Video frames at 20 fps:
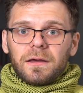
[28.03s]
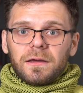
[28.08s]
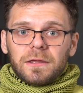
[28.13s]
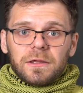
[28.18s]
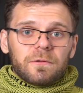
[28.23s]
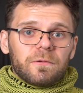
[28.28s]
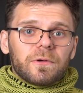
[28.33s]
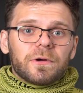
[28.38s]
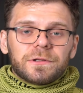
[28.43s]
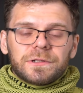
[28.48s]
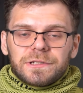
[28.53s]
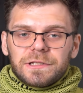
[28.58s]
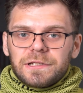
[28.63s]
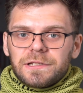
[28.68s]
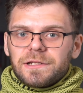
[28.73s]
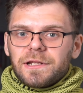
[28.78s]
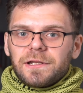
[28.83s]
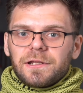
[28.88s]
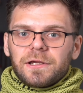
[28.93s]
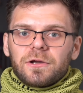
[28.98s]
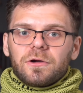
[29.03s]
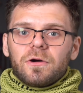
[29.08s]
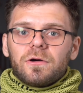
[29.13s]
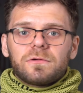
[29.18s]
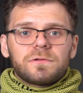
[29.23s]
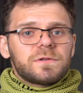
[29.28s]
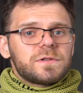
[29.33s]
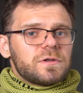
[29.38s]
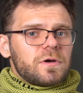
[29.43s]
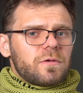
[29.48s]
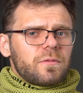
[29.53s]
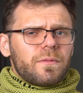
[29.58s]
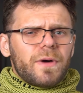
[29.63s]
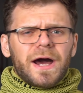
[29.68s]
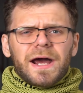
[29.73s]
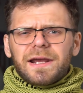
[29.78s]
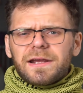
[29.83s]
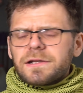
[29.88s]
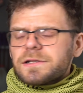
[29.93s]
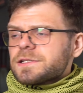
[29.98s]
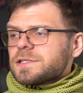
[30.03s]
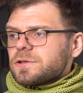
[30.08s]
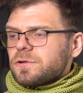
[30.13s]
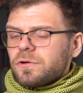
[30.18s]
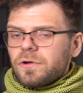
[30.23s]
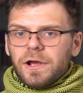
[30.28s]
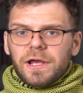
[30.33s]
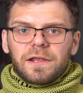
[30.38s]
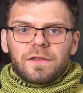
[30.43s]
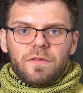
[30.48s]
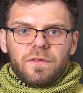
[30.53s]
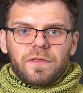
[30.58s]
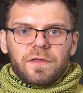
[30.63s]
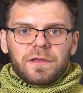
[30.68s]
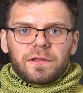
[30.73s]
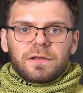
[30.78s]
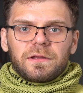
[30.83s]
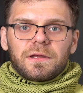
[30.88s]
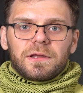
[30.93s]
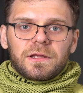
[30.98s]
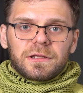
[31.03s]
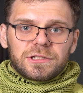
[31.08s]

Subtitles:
You won't need any cones or markers or anything,